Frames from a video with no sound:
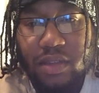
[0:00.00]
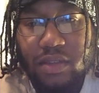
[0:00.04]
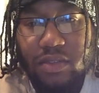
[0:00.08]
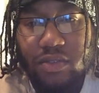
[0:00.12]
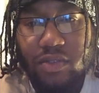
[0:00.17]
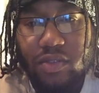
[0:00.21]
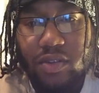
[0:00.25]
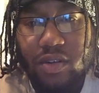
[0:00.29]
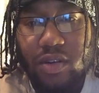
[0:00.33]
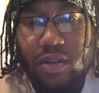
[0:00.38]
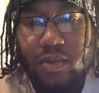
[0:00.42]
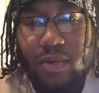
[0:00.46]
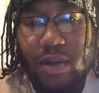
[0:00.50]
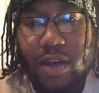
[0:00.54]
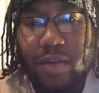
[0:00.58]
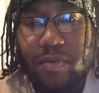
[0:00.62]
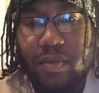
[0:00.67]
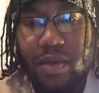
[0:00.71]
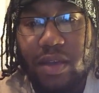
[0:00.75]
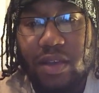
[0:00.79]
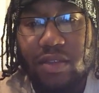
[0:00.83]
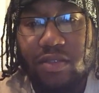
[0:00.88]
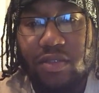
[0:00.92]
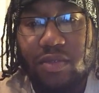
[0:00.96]
so-called
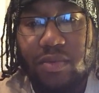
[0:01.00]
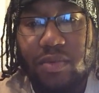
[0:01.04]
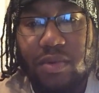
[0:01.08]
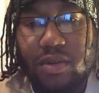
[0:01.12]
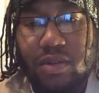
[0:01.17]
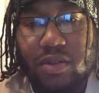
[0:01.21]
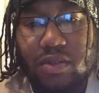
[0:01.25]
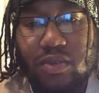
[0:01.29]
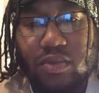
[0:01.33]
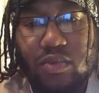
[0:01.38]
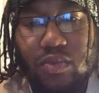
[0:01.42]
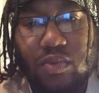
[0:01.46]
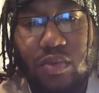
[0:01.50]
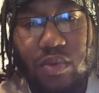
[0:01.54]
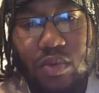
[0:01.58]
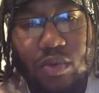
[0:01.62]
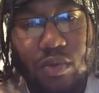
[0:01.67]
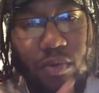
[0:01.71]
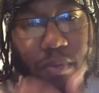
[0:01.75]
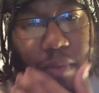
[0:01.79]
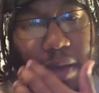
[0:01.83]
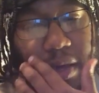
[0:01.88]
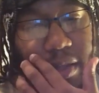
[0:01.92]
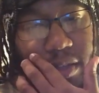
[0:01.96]
white man is the one
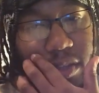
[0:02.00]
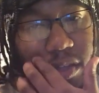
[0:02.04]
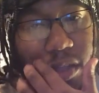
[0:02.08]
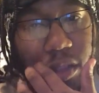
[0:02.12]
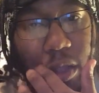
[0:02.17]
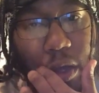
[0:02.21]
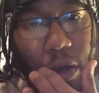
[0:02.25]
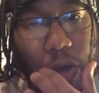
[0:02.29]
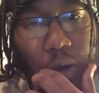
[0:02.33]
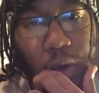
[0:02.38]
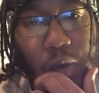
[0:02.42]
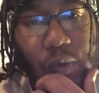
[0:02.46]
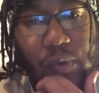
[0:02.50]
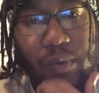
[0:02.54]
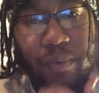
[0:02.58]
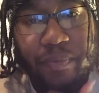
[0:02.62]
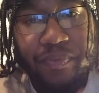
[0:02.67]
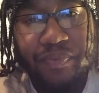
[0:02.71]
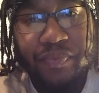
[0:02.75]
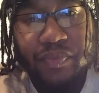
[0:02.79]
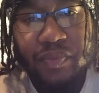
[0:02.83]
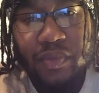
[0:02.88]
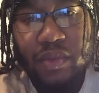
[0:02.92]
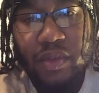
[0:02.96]
who makes the laws,
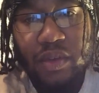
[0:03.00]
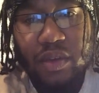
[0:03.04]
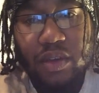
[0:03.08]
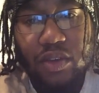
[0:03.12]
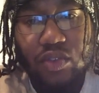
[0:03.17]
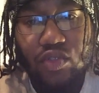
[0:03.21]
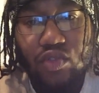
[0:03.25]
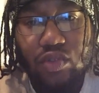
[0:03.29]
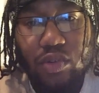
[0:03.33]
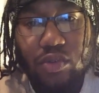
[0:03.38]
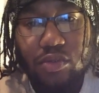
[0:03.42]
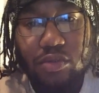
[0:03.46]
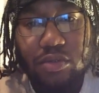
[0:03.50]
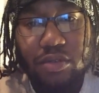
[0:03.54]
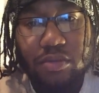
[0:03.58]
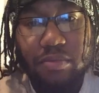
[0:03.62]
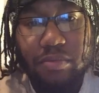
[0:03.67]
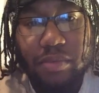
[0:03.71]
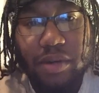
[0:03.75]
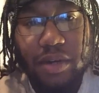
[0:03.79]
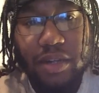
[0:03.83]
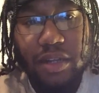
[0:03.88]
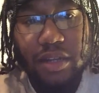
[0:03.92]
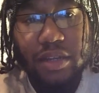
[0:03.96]
controls the
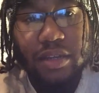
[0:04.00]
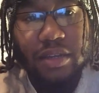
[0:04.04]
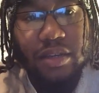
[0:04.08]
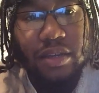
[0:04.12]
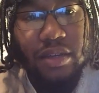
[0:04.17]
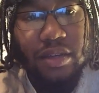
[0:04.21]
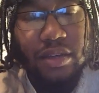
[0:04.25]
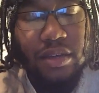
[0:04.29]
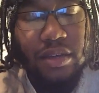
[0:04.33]
money,